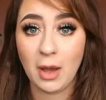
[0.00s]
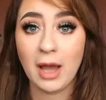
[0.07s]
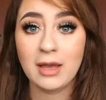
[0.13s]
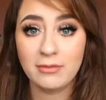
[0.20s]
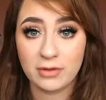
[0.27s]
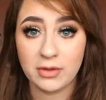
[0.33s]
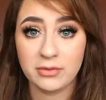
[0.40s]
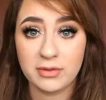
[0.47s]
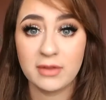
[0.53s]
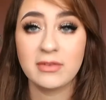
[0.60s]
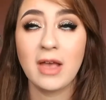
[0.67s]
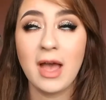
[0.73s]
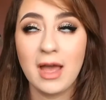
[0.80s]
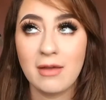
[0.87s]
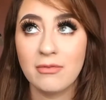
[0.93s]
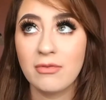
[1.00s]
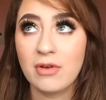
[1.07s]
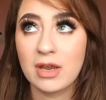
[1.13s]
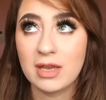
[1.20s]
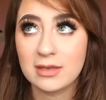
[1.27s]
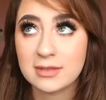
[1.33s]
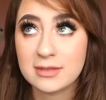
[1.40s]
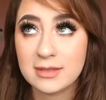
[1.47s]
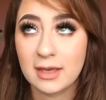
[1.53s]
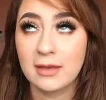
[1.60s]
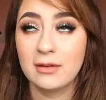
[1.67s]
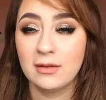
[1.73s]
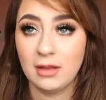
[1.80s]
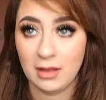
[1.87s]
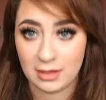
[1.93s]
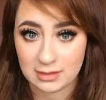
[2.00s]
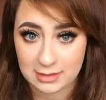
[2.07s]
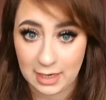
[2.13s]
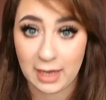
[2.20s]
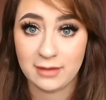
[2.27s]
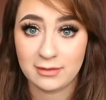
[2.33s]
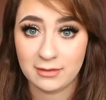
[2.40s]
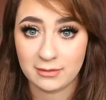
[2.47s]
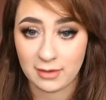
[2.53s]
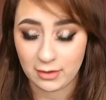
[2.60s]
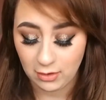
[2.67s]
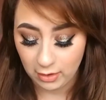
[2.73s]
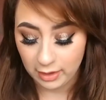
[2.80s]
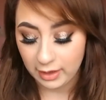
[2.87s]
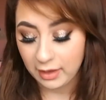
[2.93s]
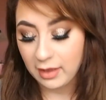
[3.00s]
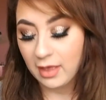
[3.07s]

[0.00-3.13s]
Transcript: I've used this every single day since I got it.